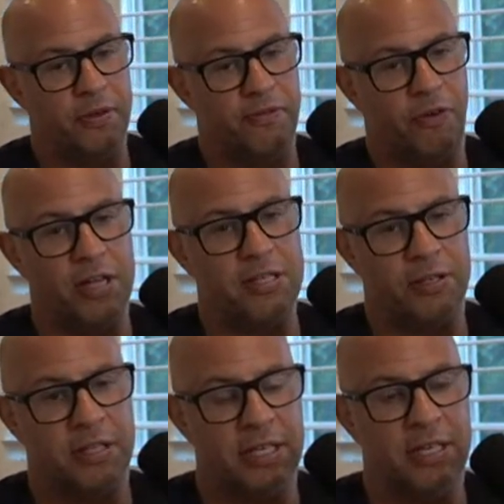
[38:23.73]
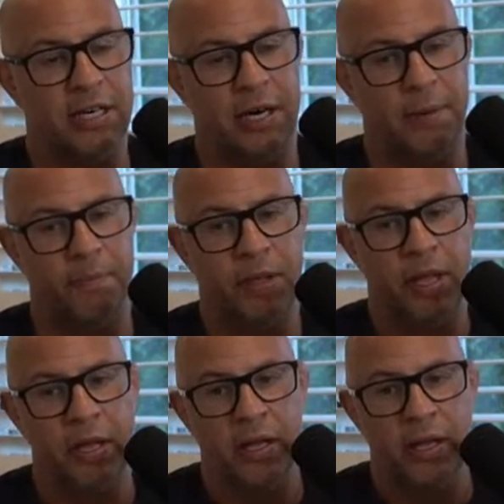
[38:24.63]
fights, I think
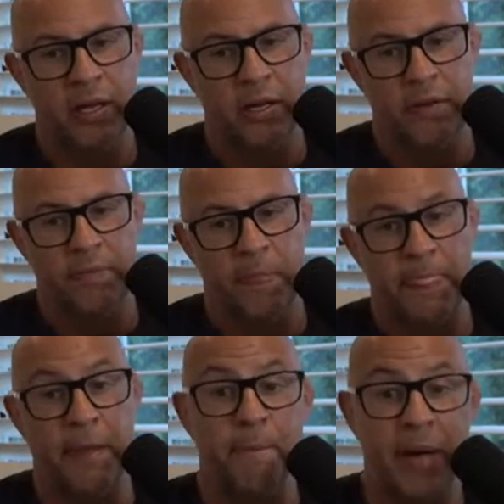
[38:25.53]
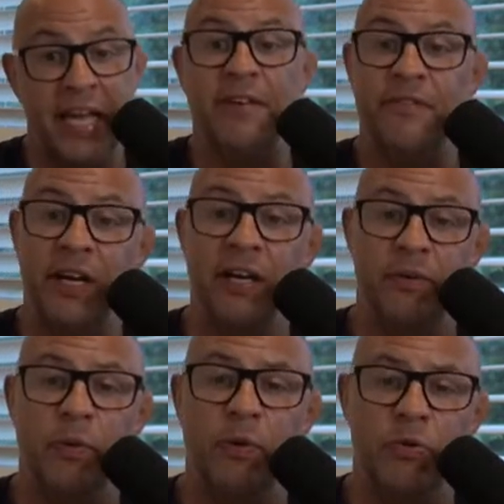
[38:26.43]
the main event
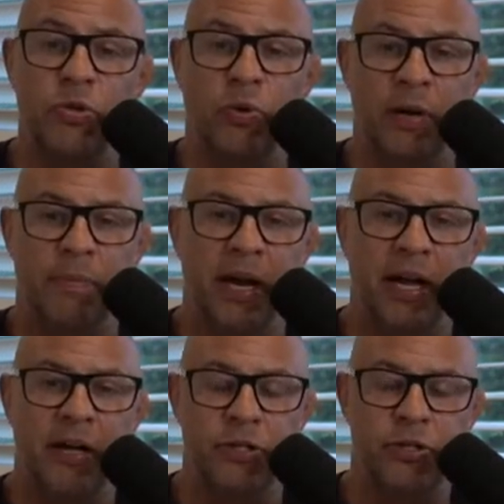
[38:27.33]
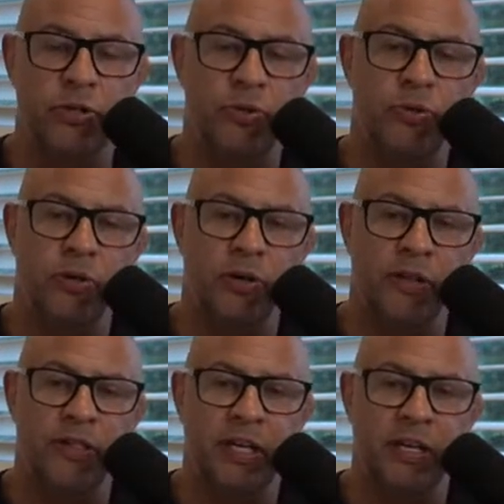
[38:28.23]
when we're talking about altitude, I
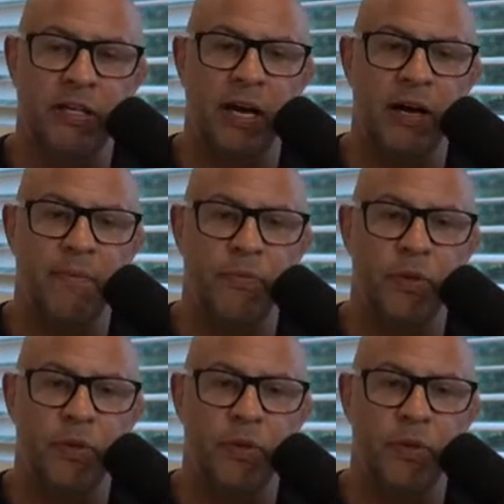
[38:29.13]
think that